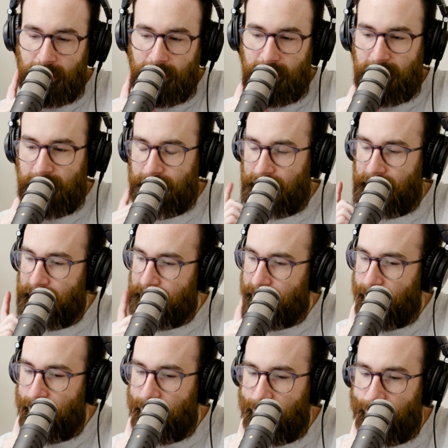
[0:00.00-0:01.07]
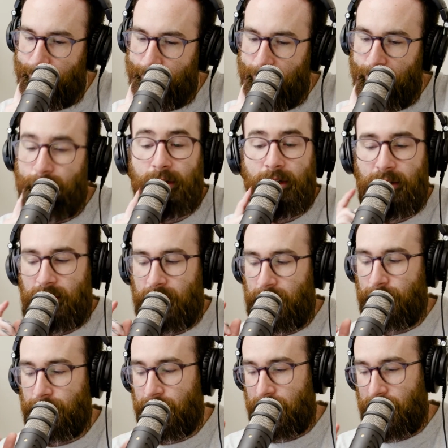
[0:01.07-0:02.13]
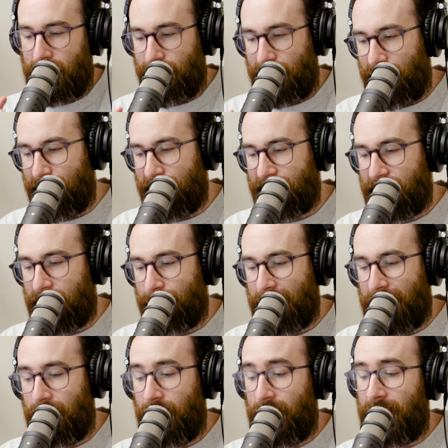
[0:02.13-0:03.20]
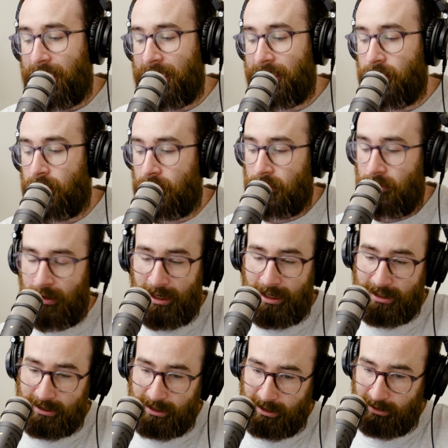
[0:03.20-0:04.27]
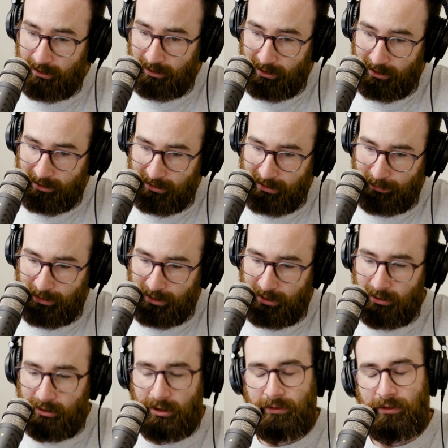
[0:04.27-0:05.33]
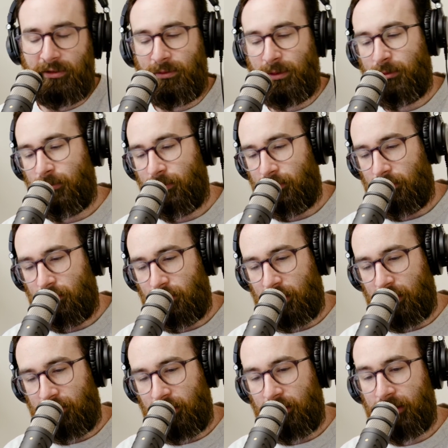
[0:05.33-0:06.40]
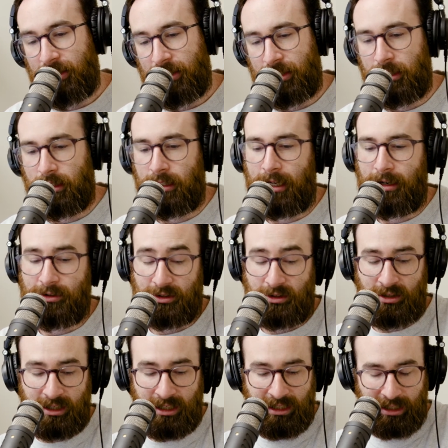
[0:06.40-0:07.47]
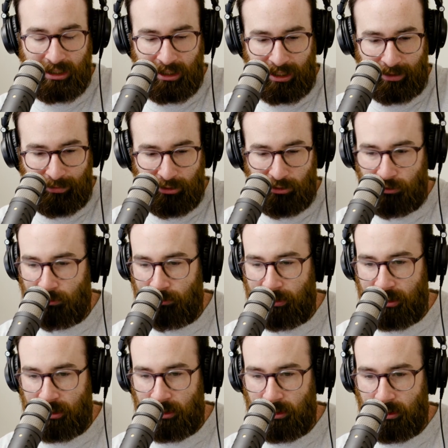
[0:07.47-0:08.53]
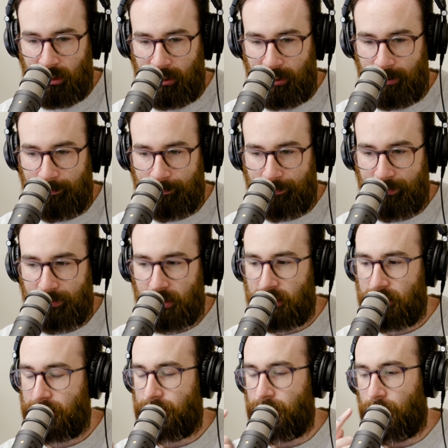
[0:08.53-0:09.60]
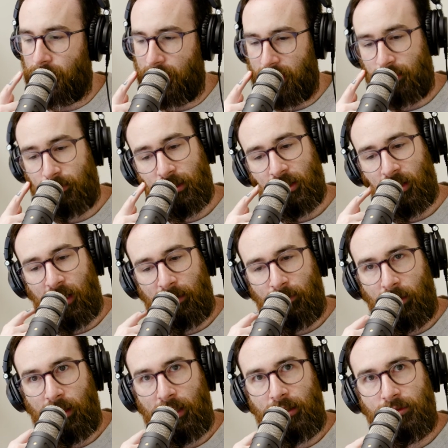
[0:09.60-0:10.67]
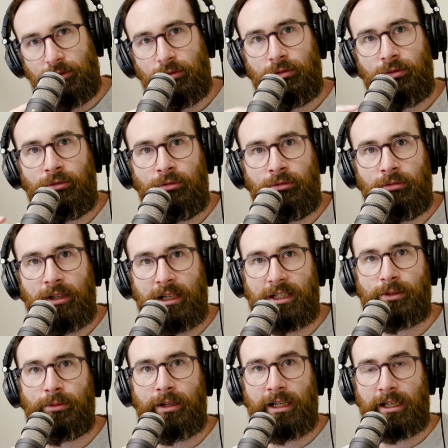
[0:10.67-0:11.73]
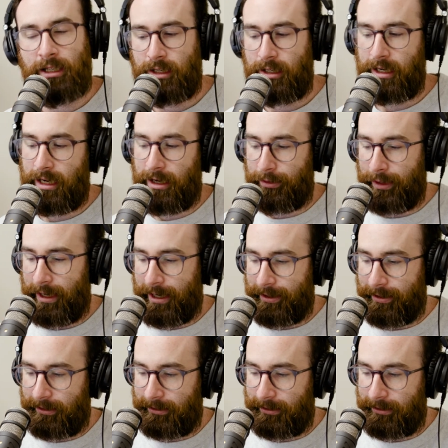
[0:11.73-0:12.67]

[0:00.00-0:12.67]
anyways, I'm gonna kind of wrap this up now. I know that I said in the last episode, if you listened, that I was gonna get into like my hood rich stories, which I might do next week now that